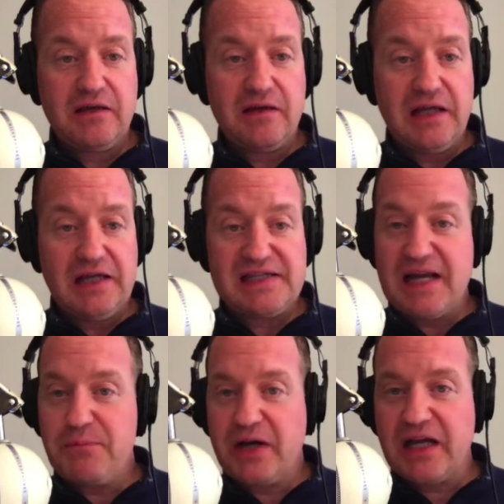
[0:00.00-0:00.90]
the
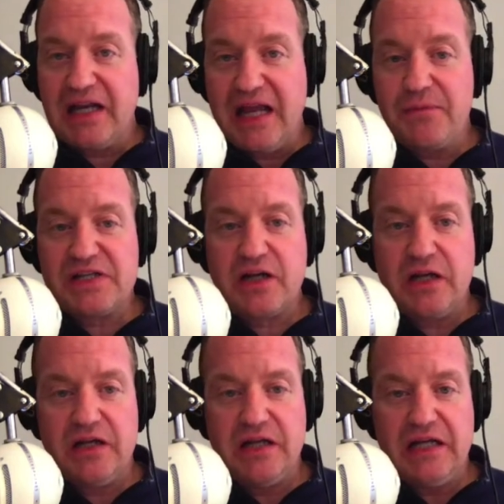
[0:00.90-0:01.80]
site bucket name. It's
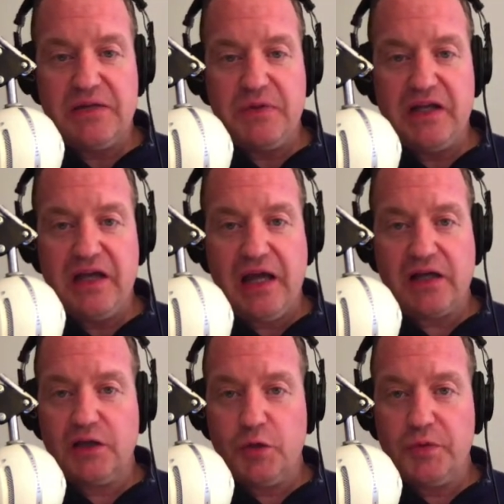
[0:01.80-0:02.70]
going to need to be a
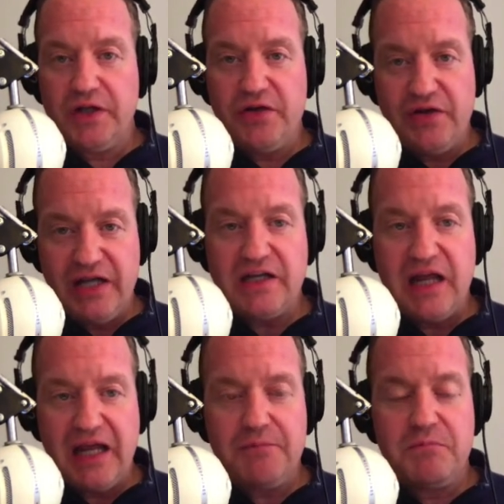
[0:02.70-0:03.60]
globally unique
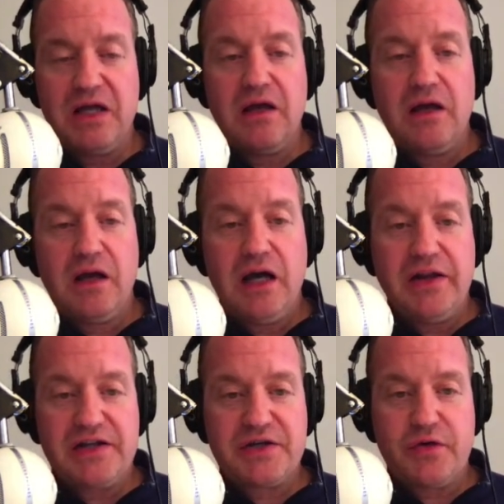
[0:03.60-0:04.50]
name
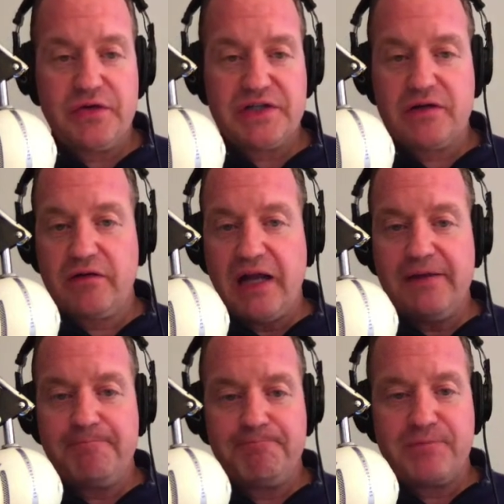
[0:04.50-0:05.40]
that you're going to
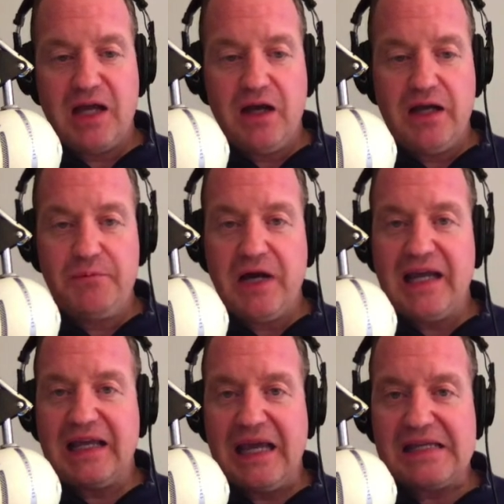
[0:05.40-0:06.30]
create. In
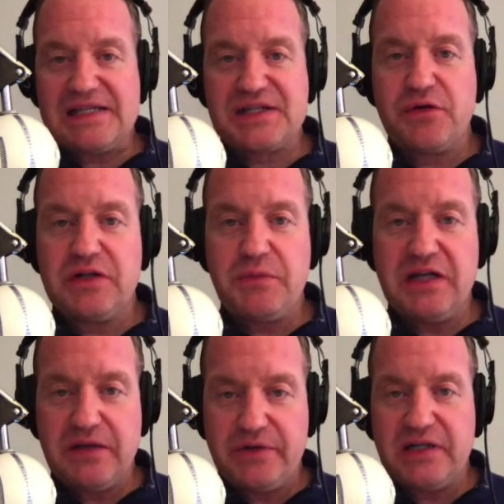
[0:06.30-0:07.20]
my case, it's going to
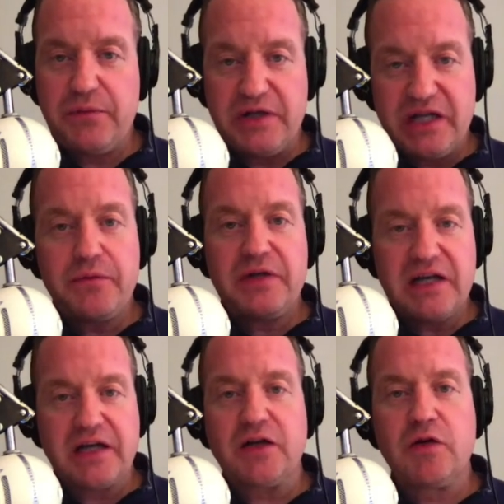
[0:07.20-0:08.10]
be
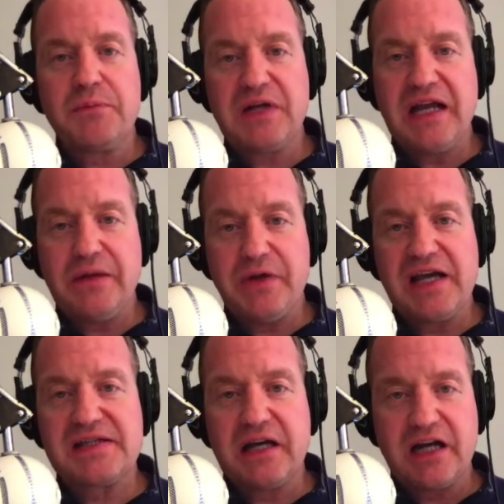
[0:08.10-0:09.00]

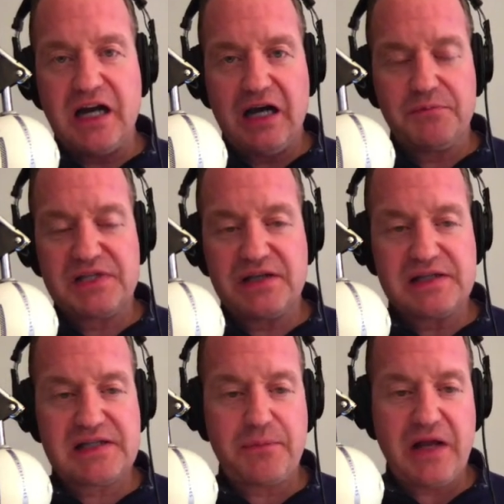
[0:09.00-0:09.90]
www.encryptaws.com, so
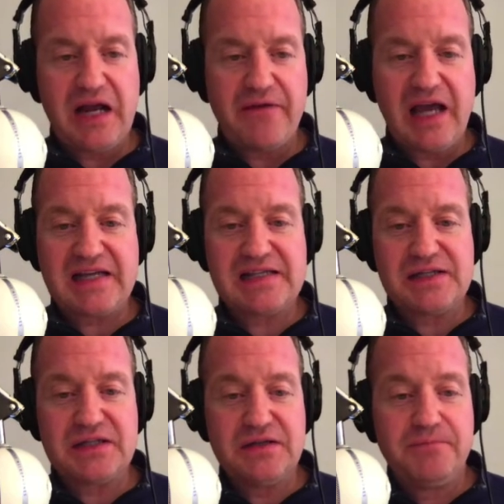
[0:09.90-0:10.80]
this is something I have
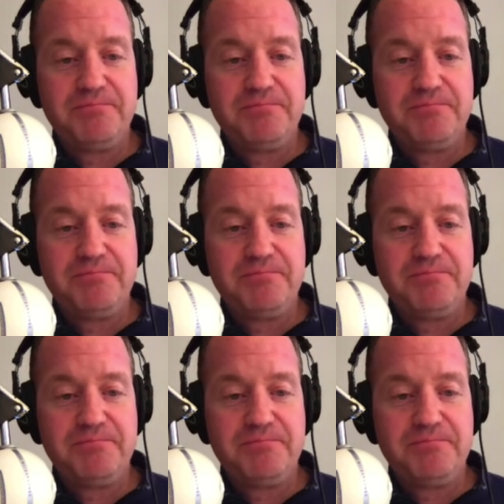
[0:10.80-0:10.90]
access to.